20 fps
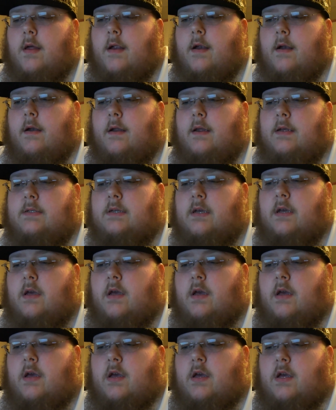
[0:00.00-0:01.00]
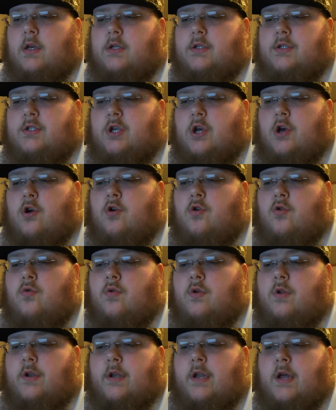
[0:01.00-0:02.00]
There it is. So,
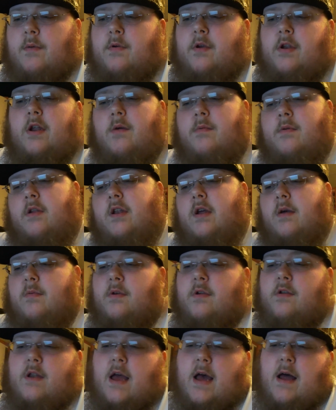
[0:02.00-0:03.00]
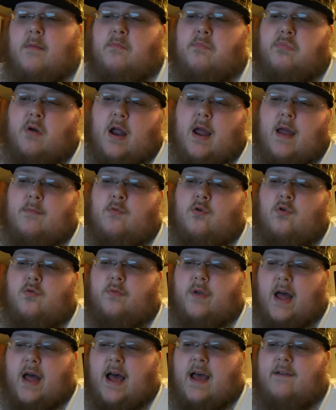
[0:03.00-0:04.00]

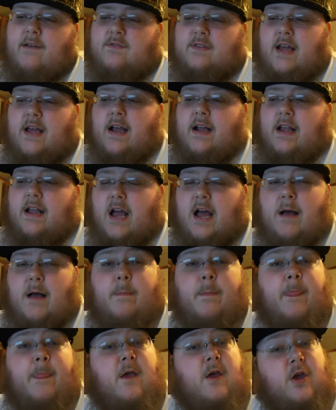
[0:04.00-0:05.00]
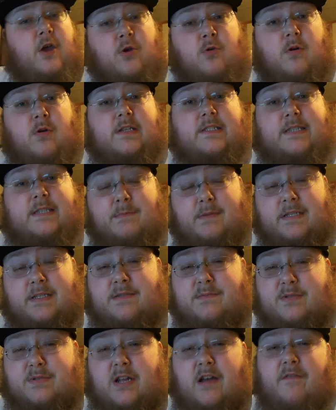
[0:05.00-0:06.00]
www.primalknives.com. You want to send me
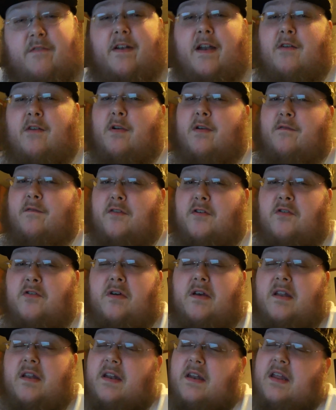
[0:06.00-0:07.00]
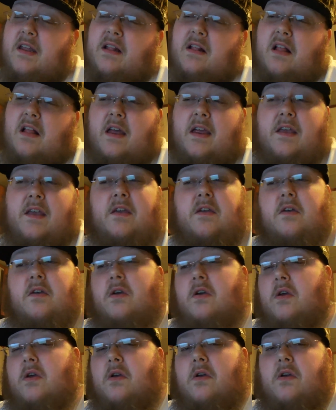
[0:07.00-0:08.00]
some stuff and I'll review it and then like,
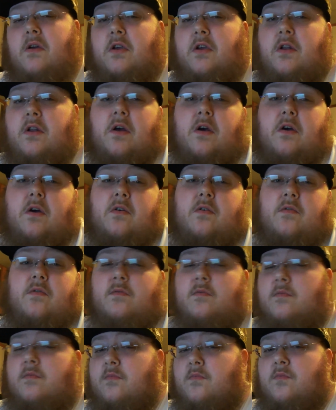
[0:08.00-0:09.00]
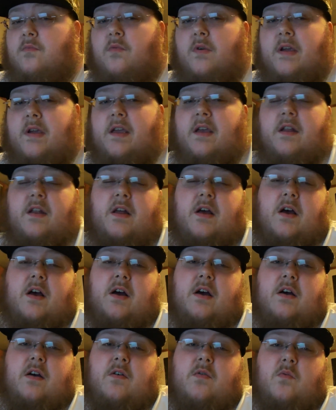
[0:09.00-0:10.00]
you know, we could
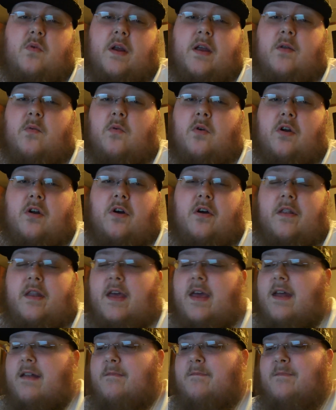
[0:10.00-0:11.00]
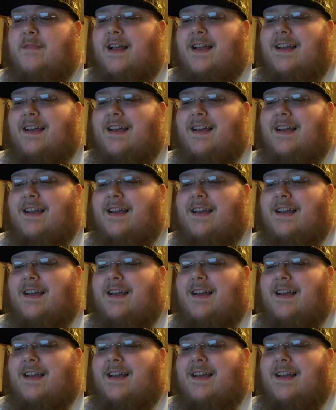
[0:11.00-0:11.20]
uh we could work on that.